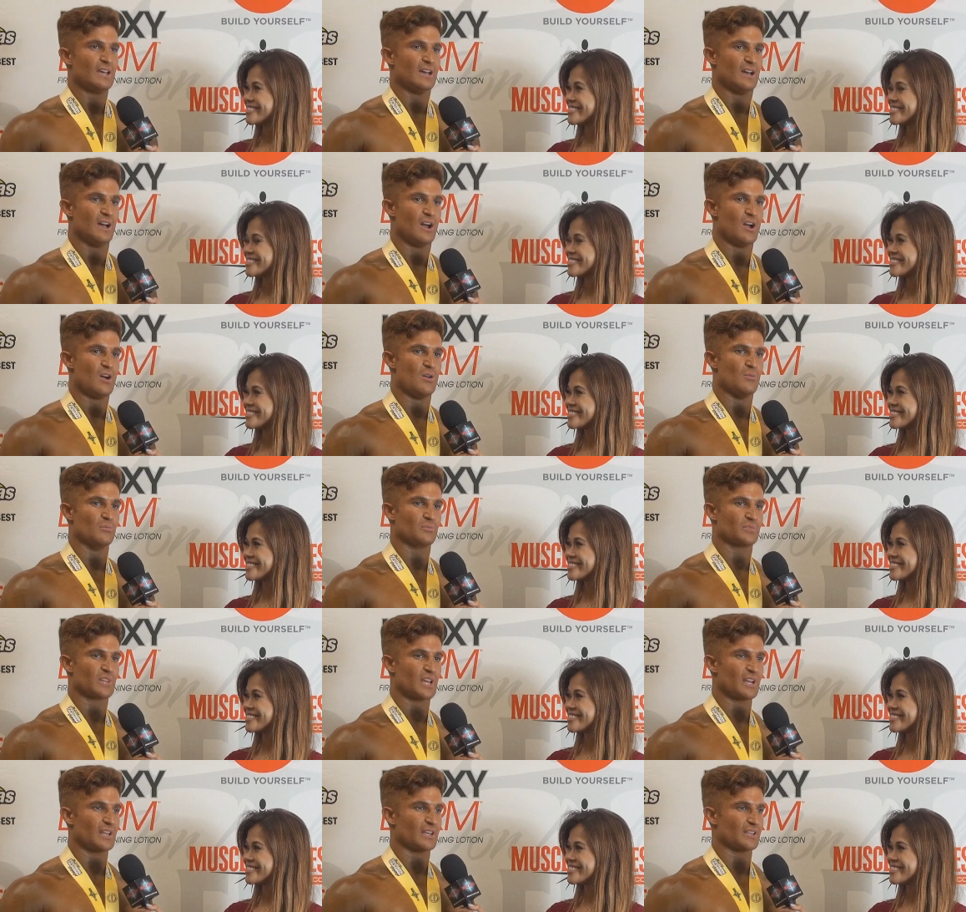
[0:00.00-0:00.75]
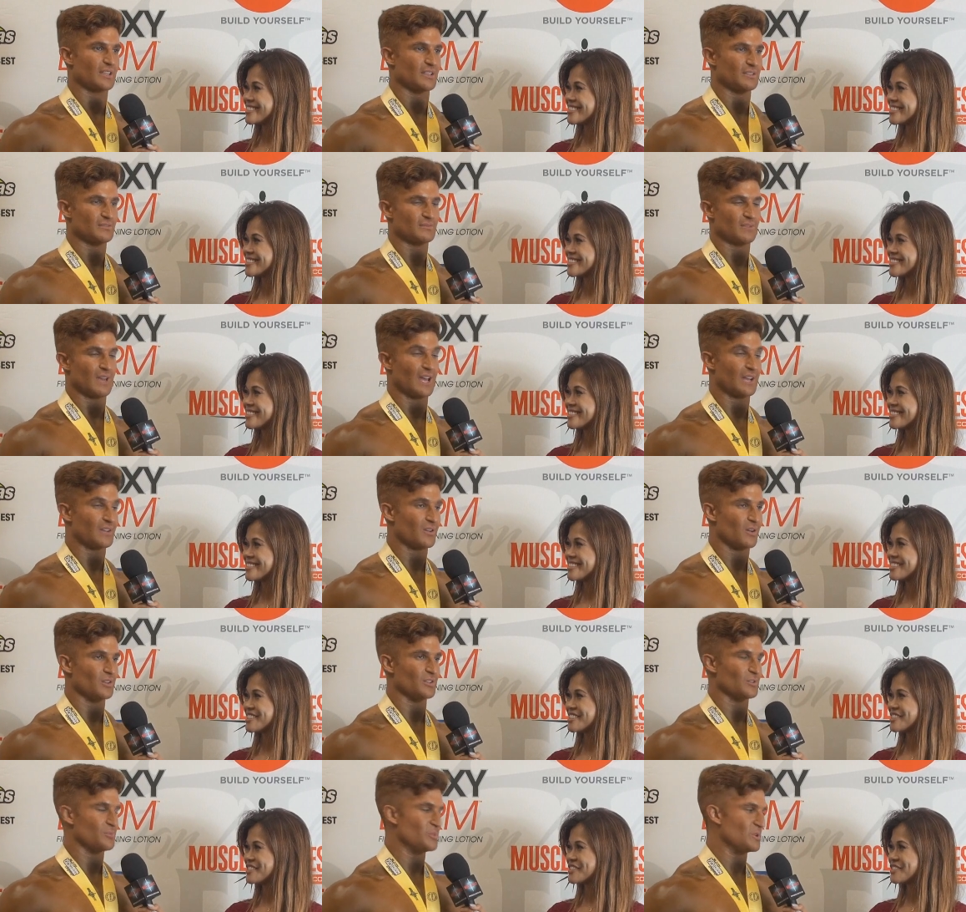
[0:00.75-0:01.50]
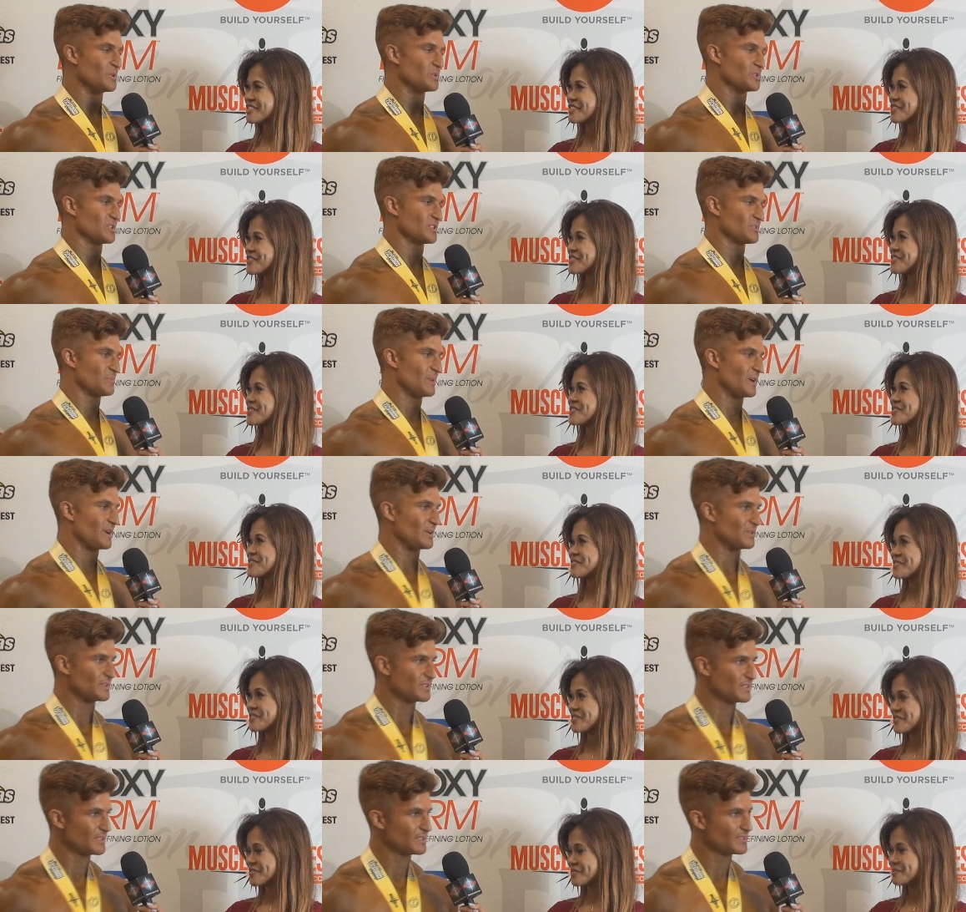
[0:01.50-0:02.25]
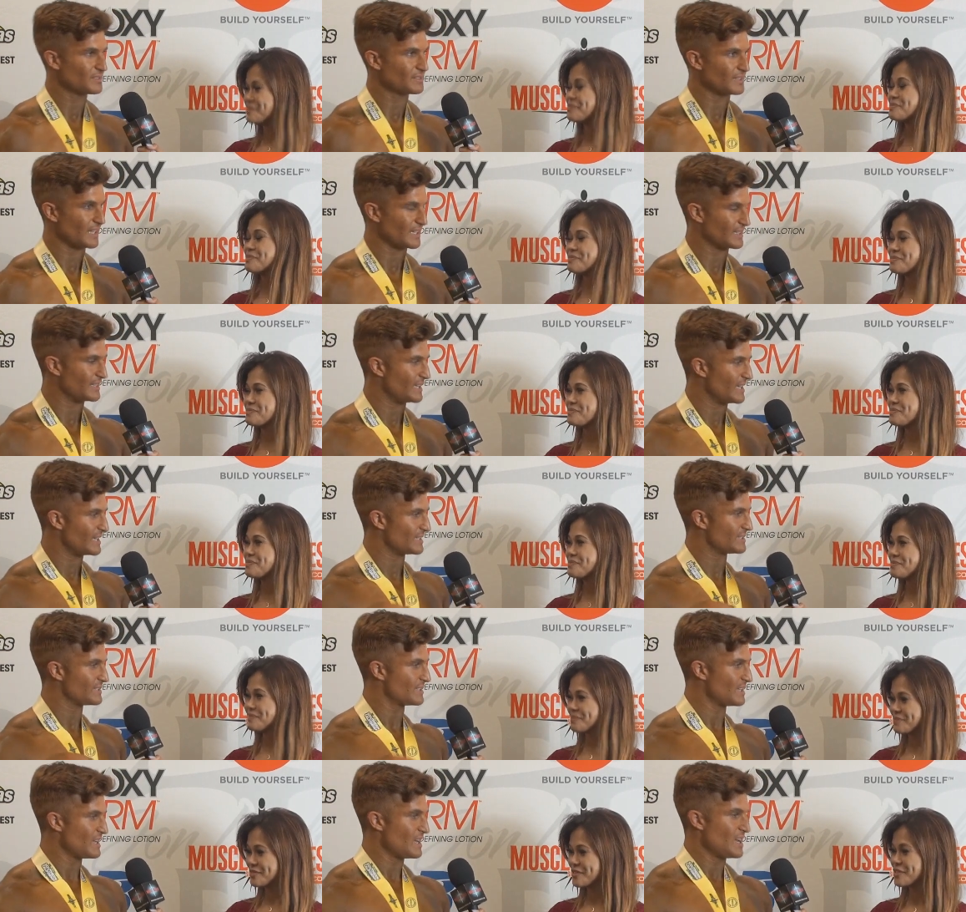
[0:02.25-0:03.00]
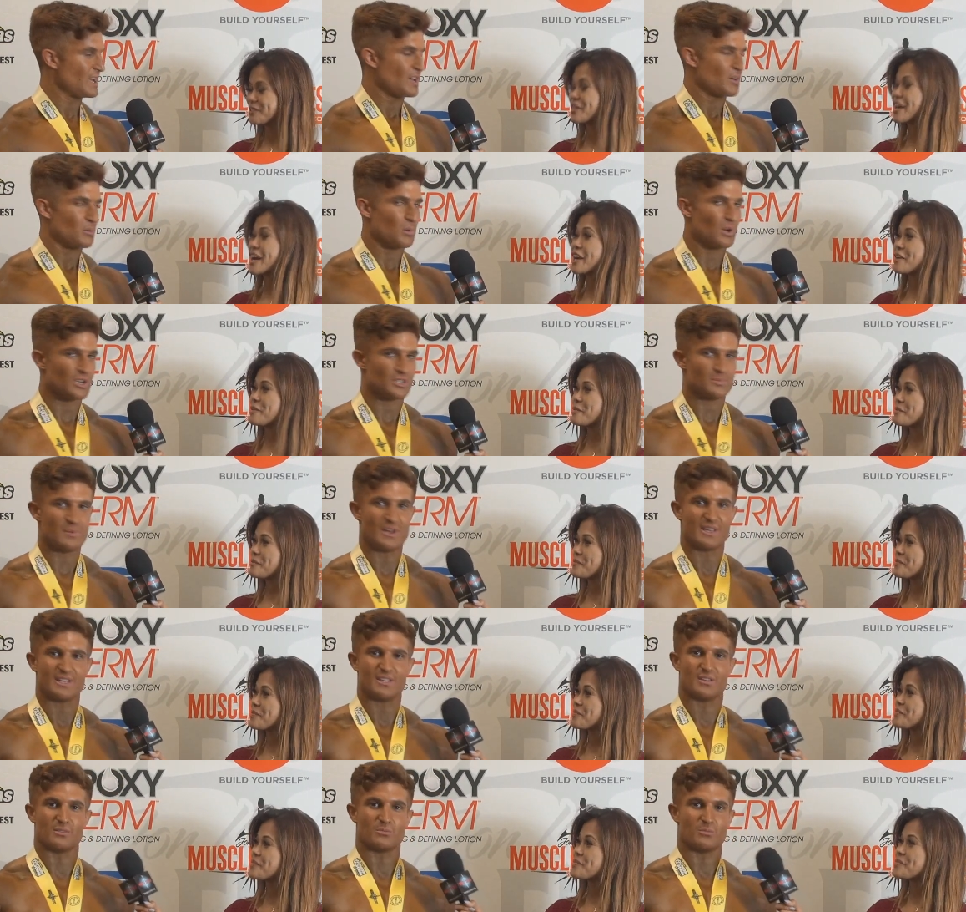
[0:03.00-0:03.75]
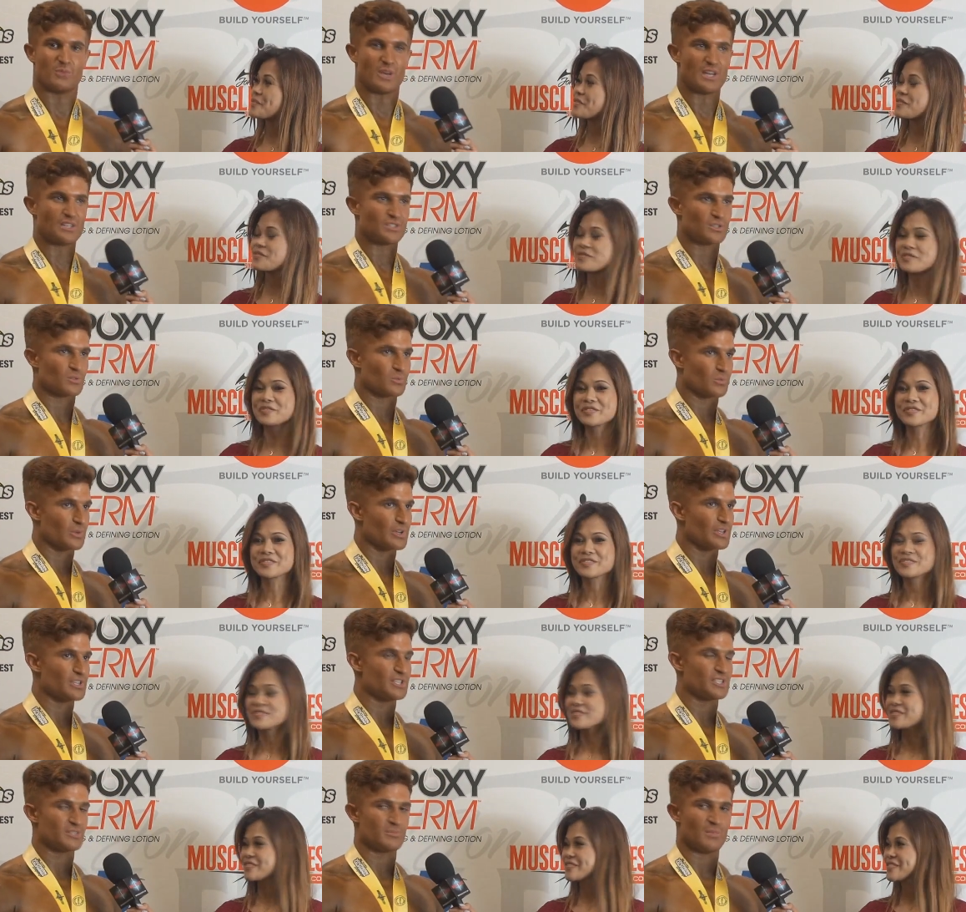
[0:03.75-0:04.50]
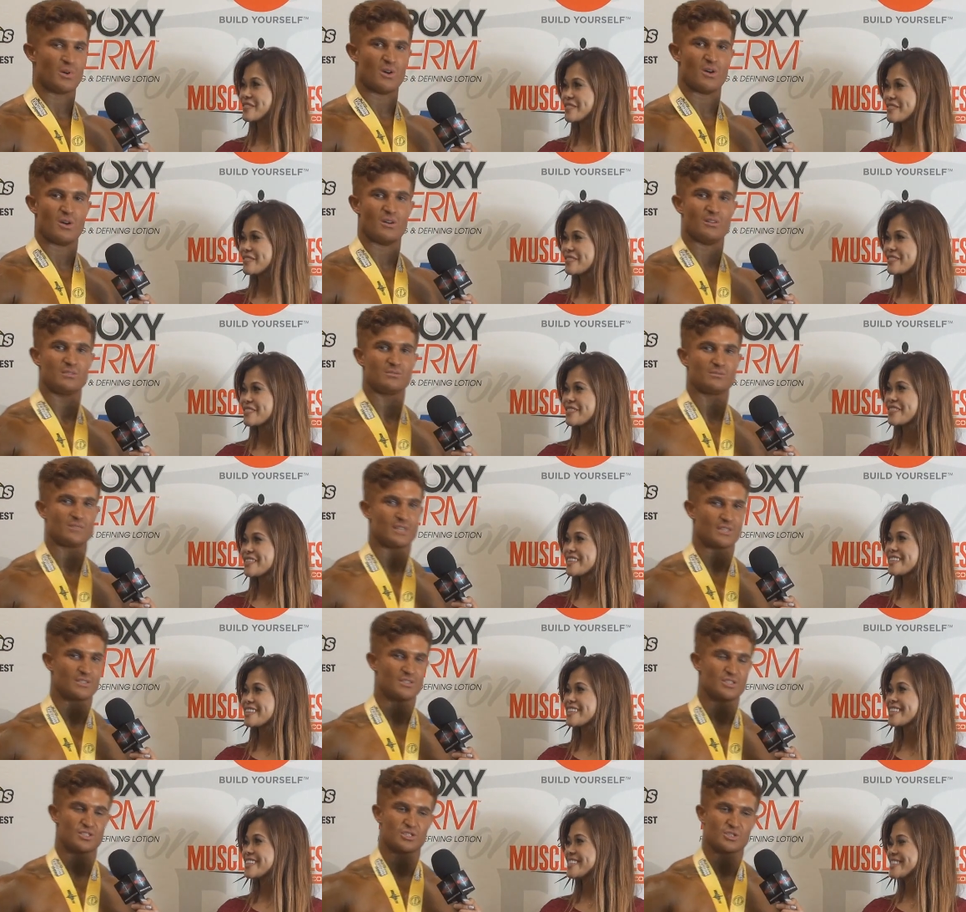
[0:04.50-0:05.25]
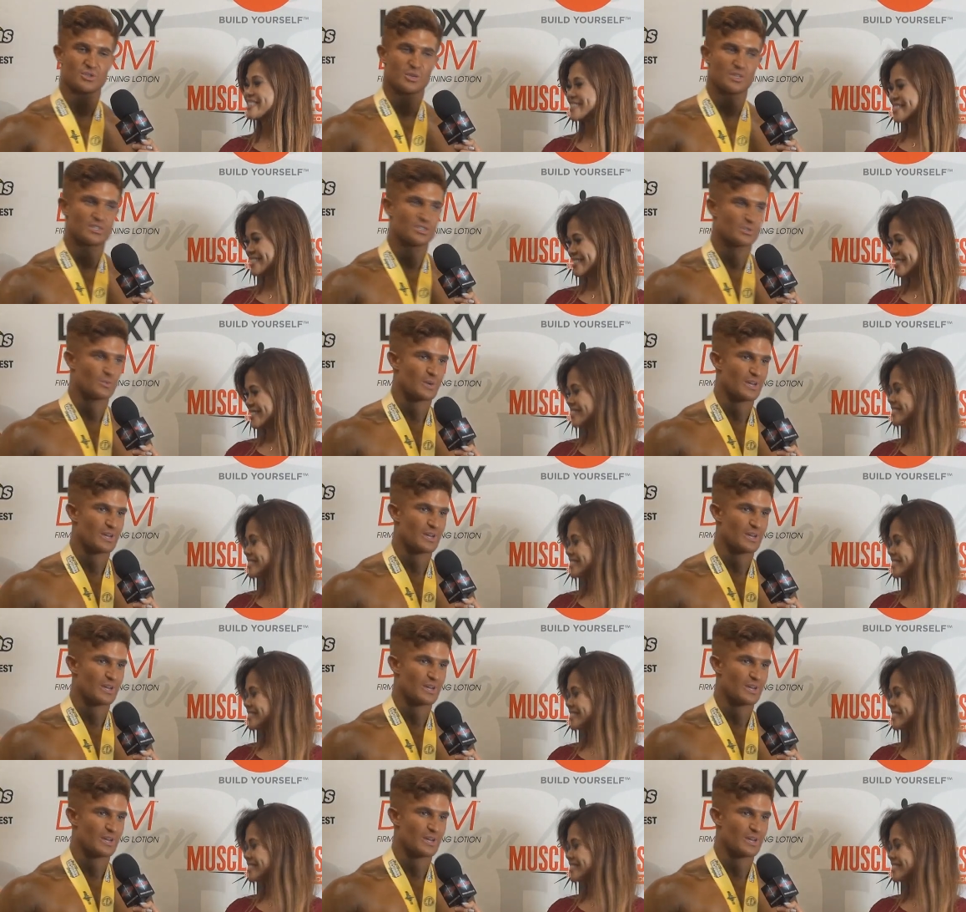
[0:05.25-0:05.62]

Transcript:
Speaker 1: Um, kind of like I call it the pugilist pose, like this, right. where it's making your waist look really small, like just shrinks